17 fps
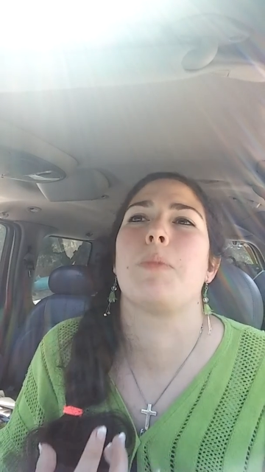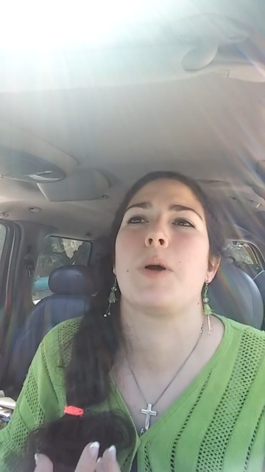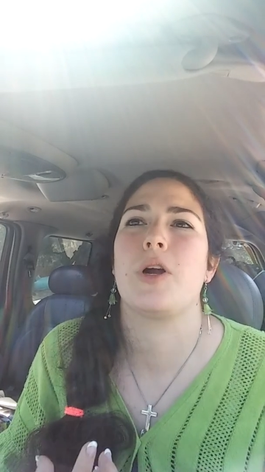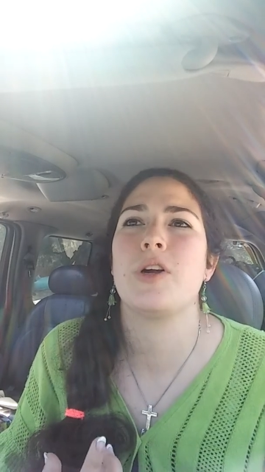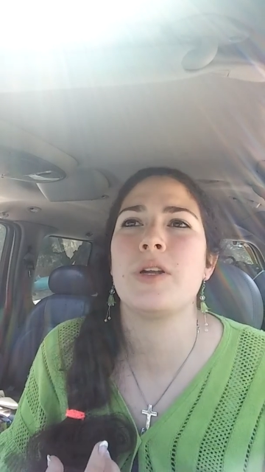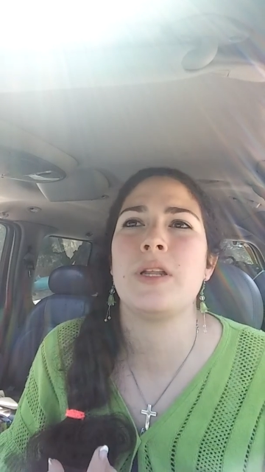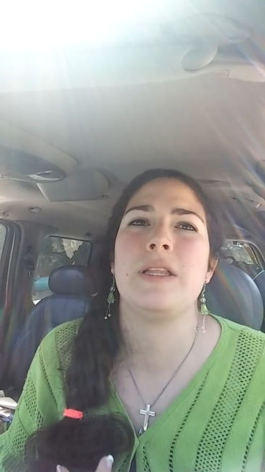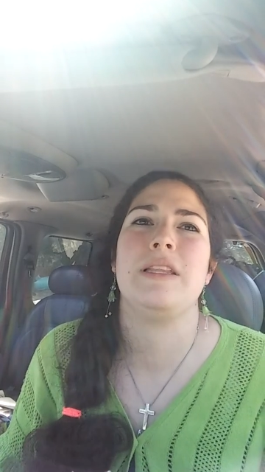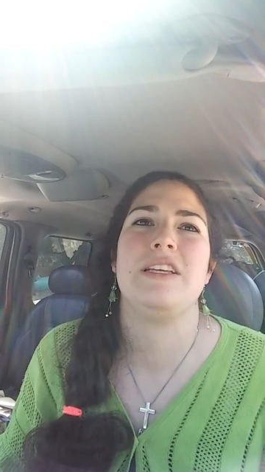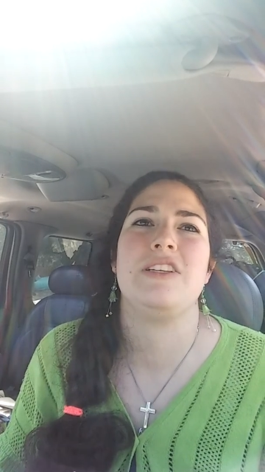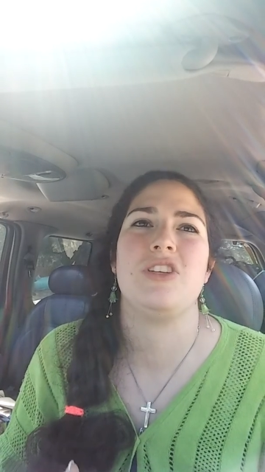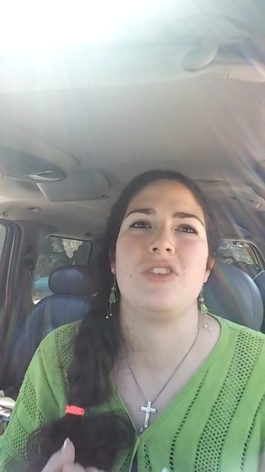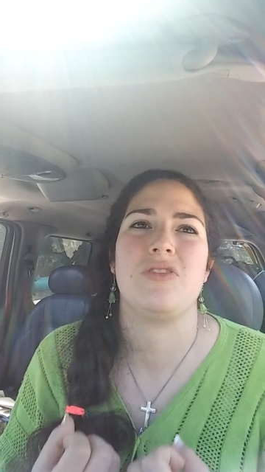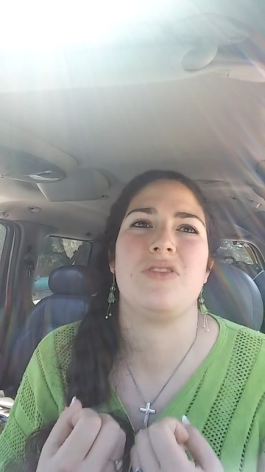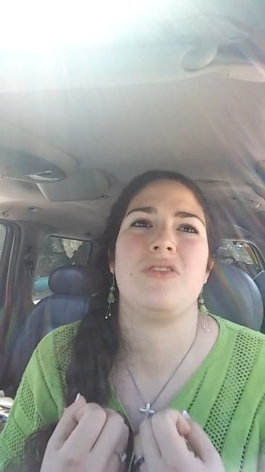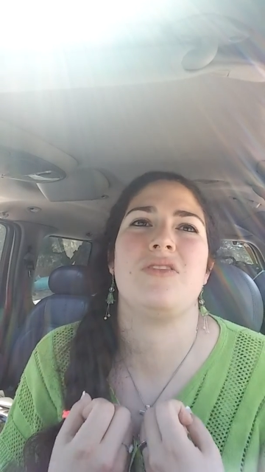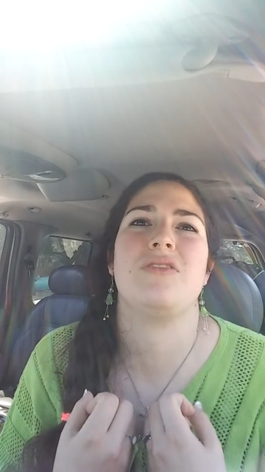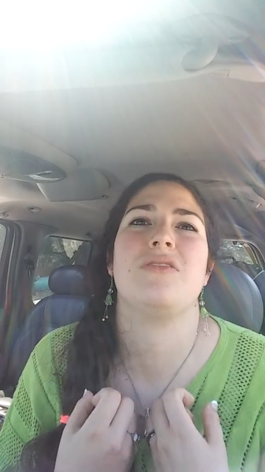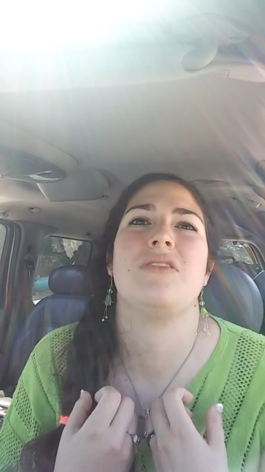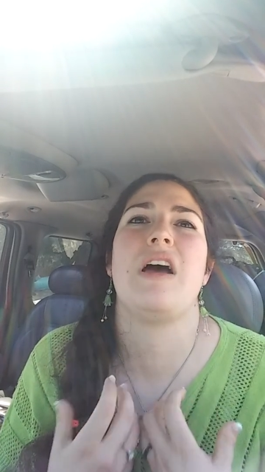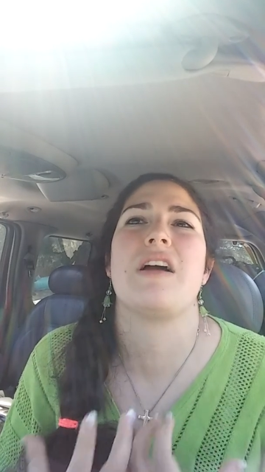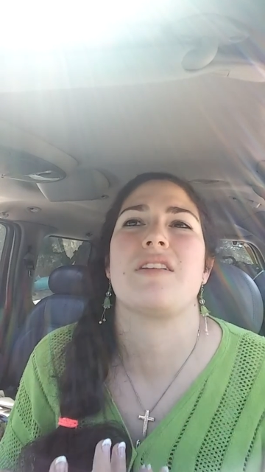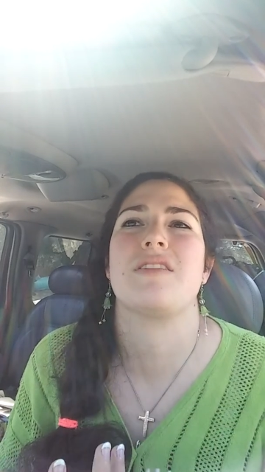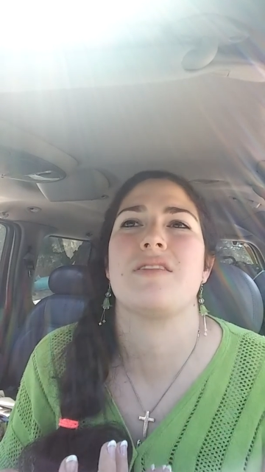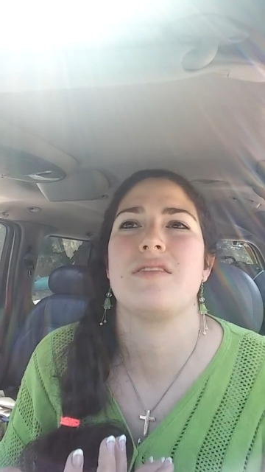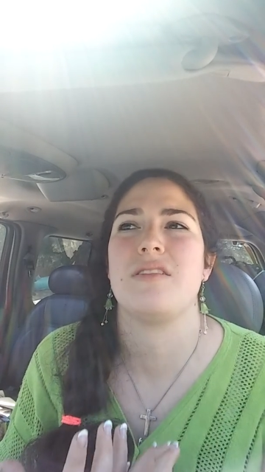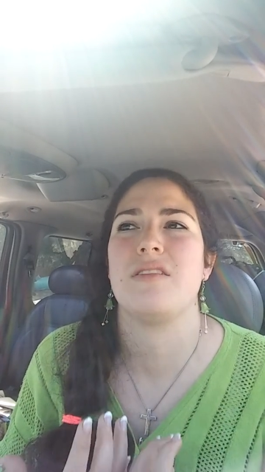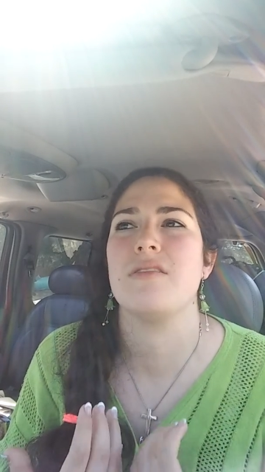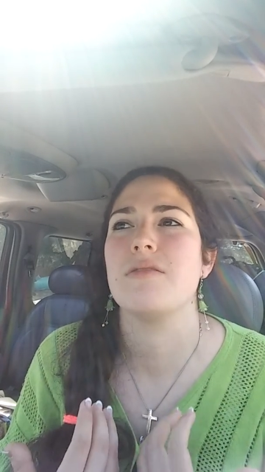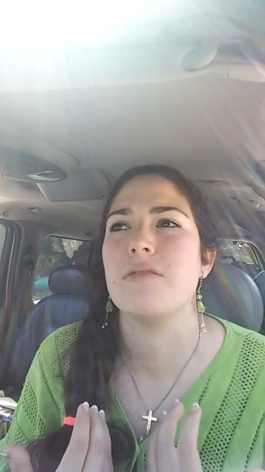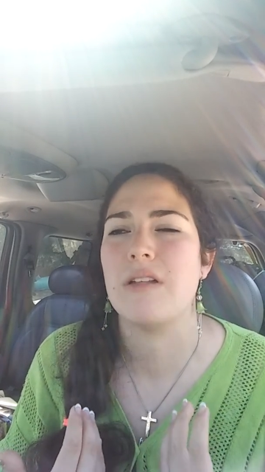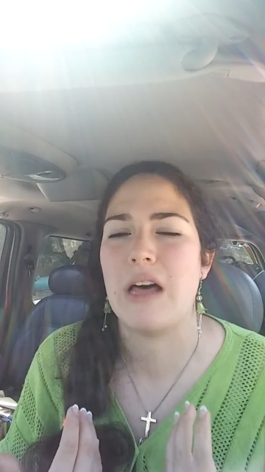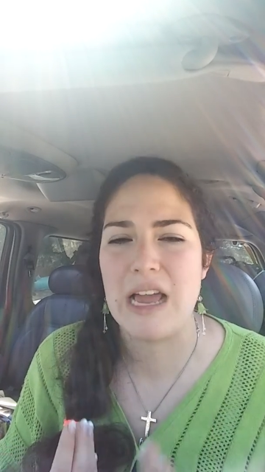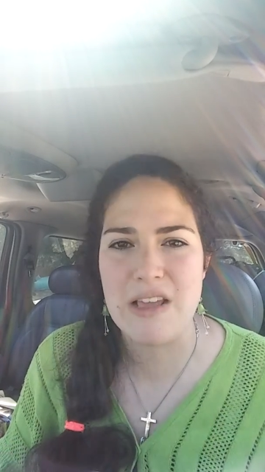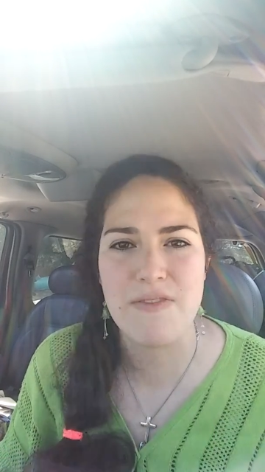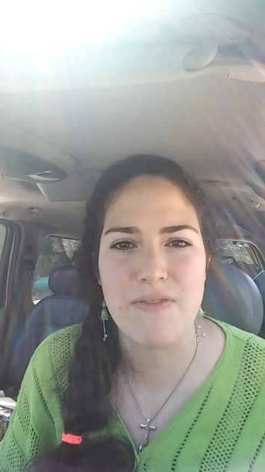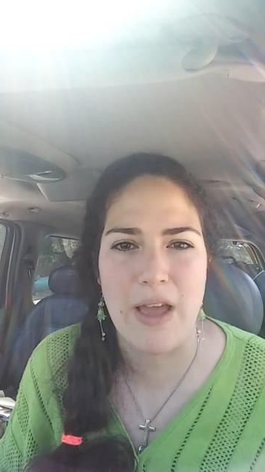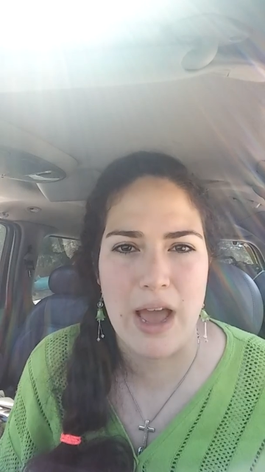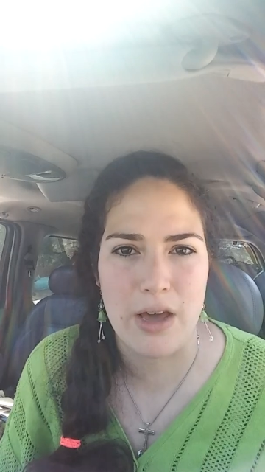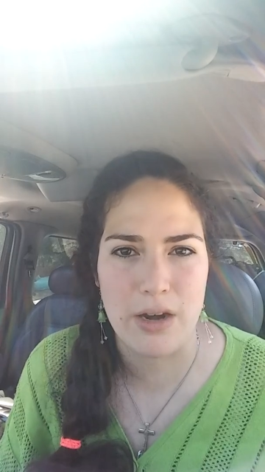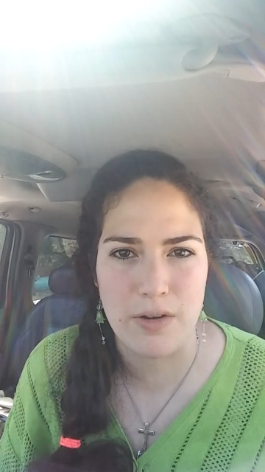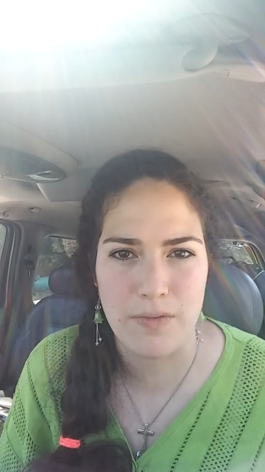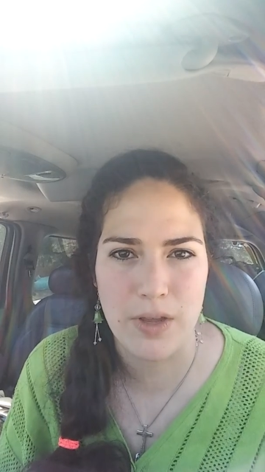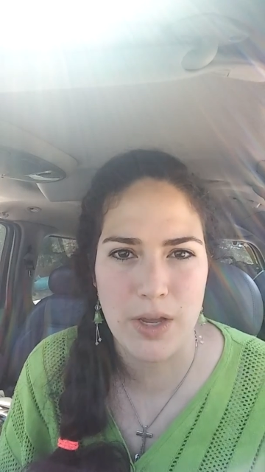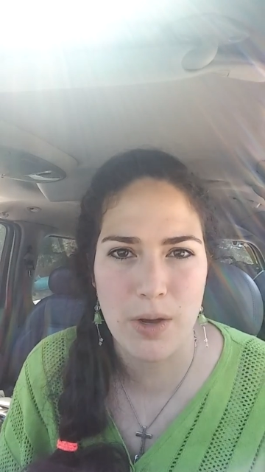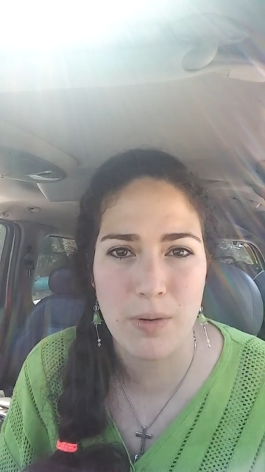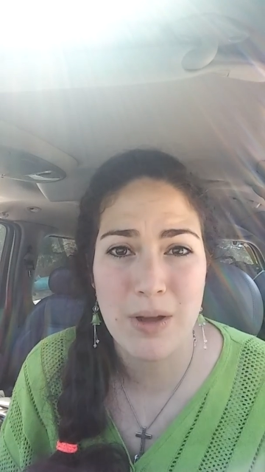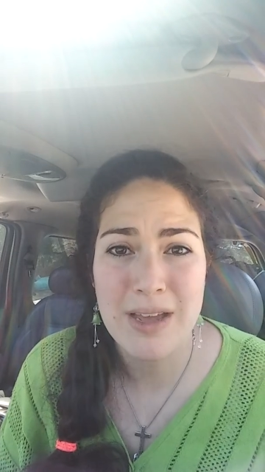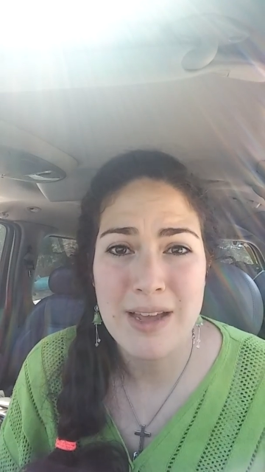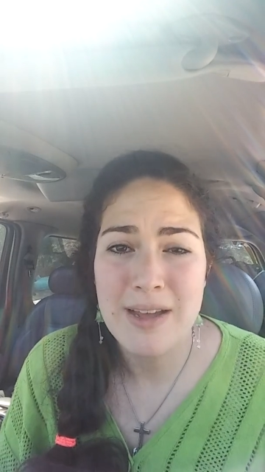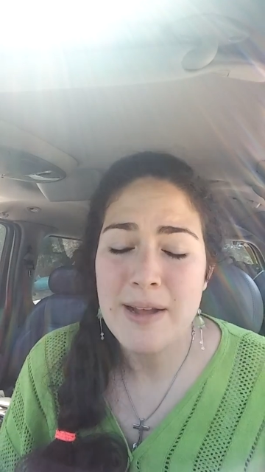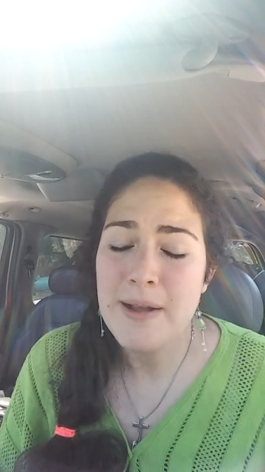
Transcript: burden that just sucks the life out of you.